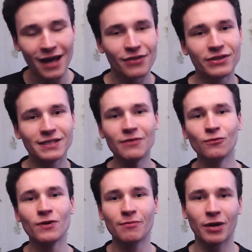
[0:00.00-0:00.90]
the same
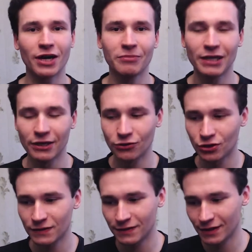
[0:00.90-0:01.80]
with programming
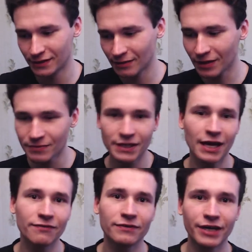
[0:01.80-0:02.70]
languages. Uh, sometimes I
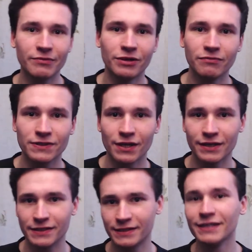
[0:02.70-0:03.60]
have grammar
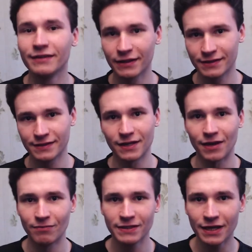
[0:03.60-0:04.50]
mistakes, syntax uh,
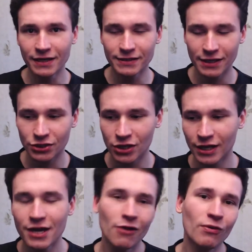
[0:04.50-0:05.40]
mistakes actually.
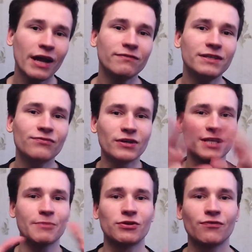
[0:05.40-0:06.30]
We have different
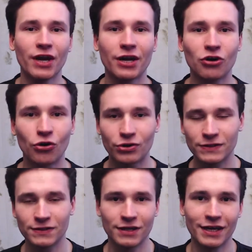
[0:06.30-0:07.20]
types of
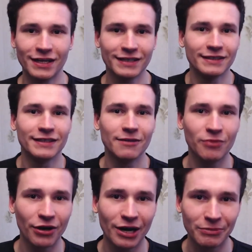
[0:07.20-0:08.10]
errors uh, in uh,
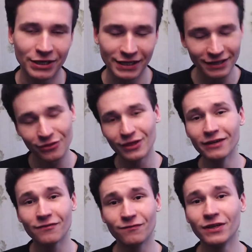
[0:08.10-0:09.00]
programming
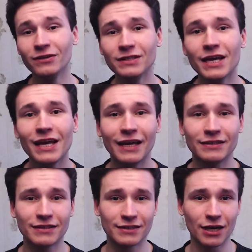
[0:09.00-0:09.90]
field. It
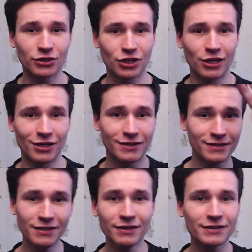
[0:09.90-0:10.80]
is actually
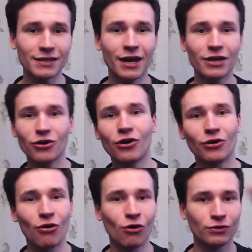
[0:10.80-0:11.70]
syntax error,
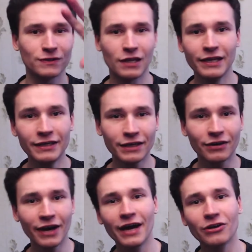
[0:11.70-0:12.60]
also linker
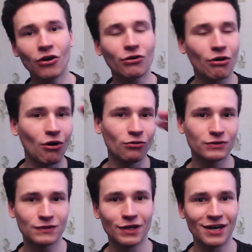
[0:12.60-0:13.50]
error,
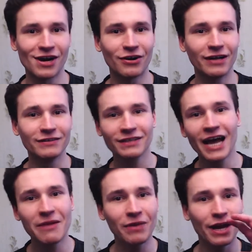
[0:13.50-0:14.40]
also
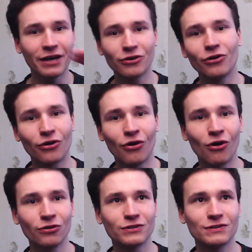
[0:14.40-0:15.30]
runtime error,
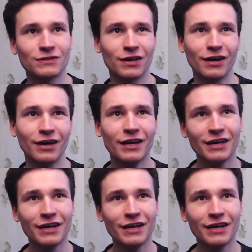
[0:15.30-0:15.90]
also